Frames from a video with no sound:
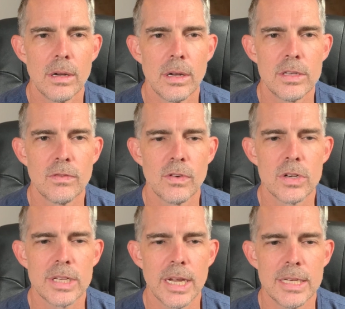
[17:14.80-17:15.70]
It's
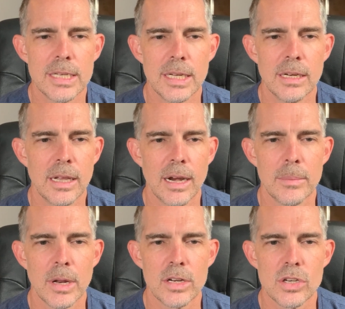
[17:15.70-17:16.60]
verse 18, and
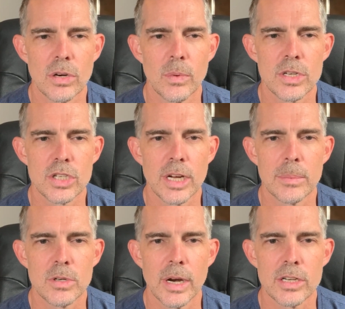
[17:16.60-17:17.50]
I'm not sure which
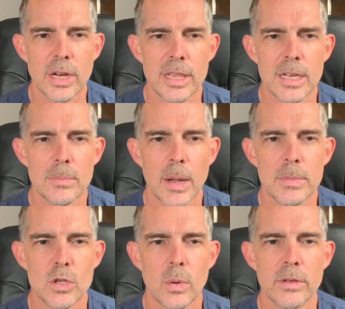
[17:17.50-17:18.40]
chapter, actually. I think it might
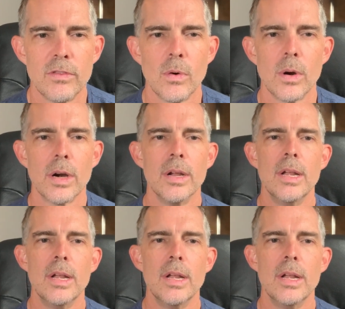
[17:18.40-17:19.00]
be 24.